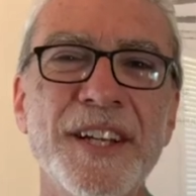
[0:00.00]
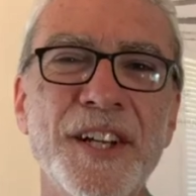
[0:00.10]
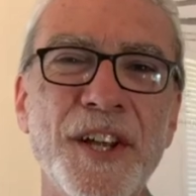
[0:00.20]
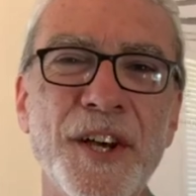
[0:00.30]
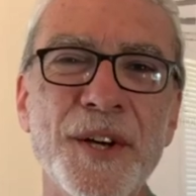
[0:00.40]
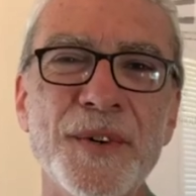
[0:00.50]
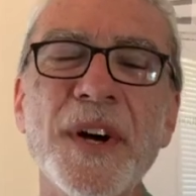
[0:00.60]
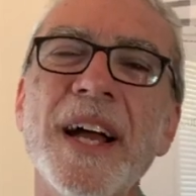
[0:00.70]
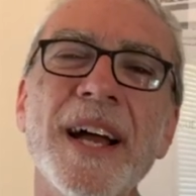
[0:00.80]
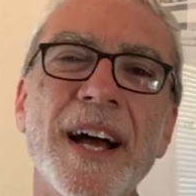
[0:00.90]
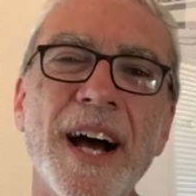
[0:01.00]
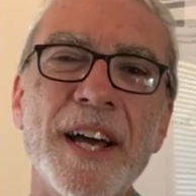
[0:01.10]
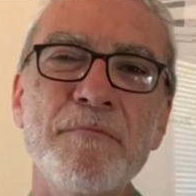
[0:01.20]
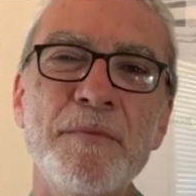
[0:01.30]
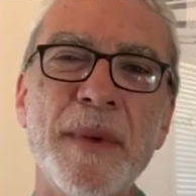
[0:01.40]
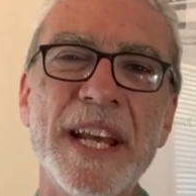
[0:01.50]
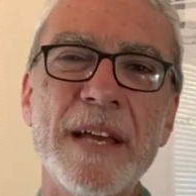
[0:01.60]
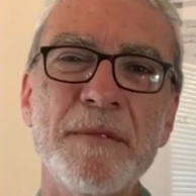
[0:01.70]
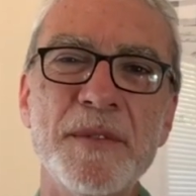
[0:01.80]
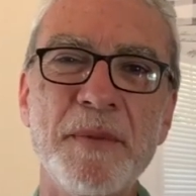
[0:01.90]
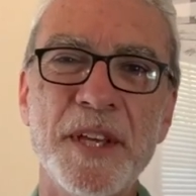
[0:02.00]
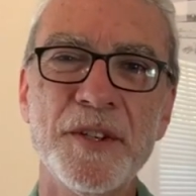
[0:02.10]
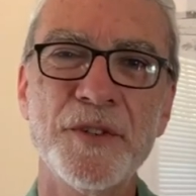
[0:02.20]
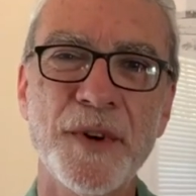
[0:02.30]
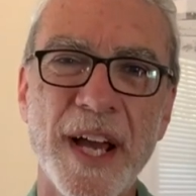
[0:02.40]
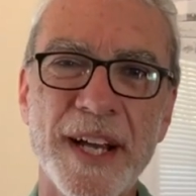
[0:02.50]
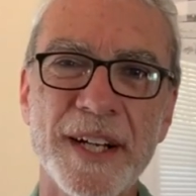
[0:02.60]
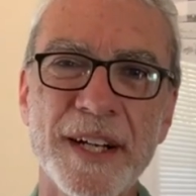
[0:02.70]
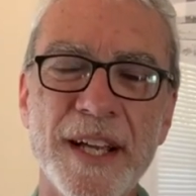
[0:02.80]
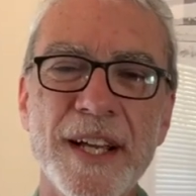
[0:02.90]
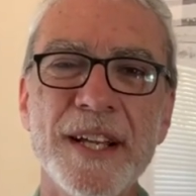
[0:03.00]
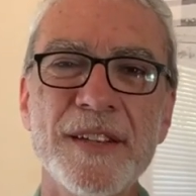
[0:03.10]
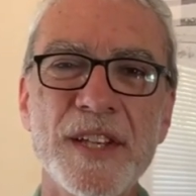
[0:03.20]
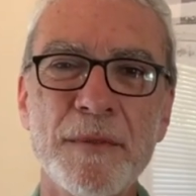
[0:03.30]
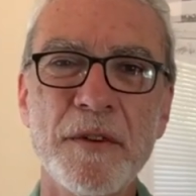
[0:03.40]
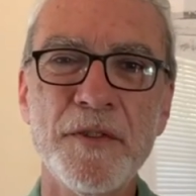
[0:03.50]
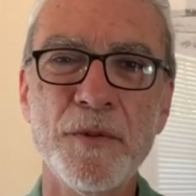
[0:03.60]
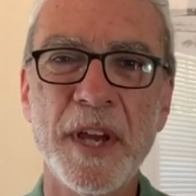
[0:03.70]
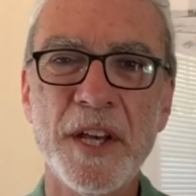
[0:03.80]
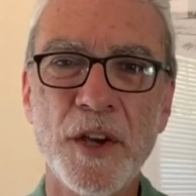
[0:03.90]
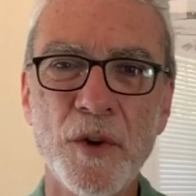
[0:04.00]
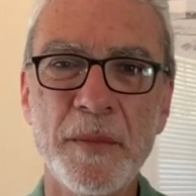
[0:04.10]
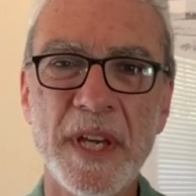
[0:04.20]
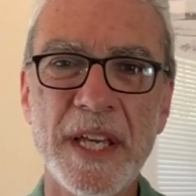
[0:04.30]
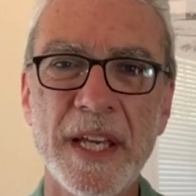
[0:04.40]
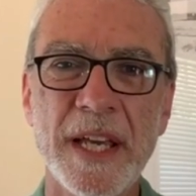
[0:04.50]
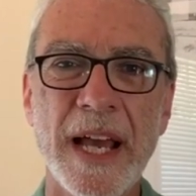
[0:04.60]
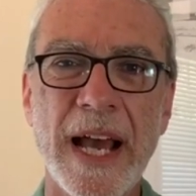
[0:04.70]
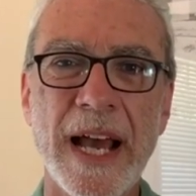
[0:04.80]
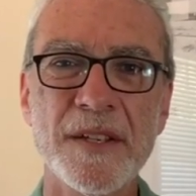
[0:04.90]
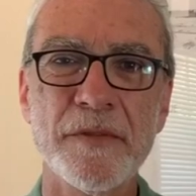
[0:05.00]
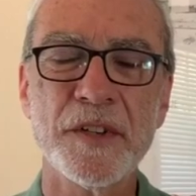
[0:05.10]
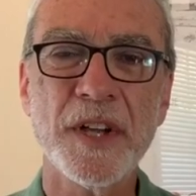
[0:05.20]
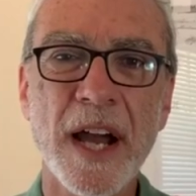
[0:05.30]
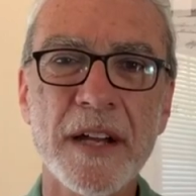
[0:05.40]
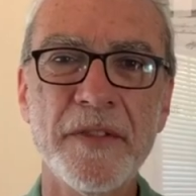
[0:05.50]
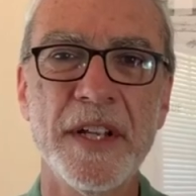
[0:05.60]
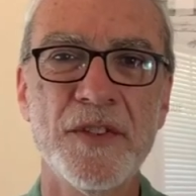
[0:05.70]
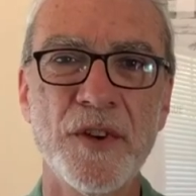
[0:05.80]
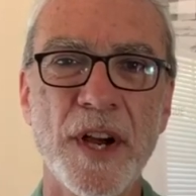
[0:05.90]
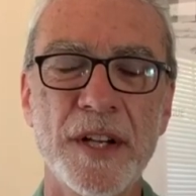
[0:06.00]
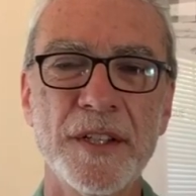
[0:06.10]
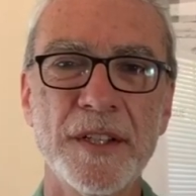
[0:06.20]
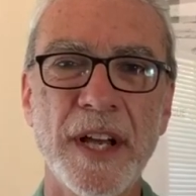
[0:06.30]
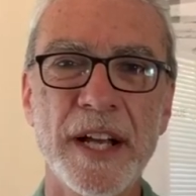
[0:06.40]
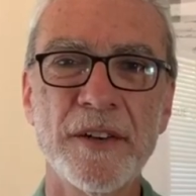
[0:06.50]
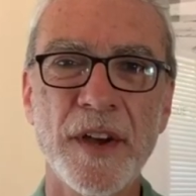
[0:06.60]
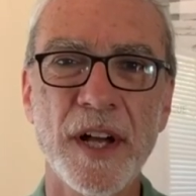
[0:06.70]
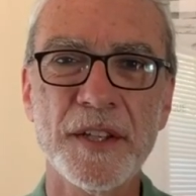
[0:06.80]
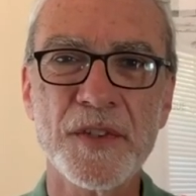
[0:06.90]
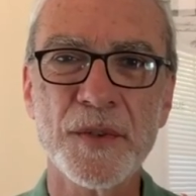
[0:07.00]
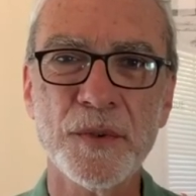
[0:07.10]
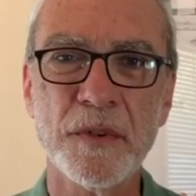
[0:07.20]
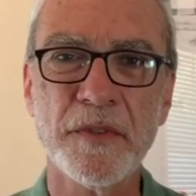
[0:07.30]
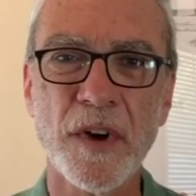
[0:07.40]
Hello, my name is Peter Schreyer. Some of you may know me as a photography instructor at Crealdé School of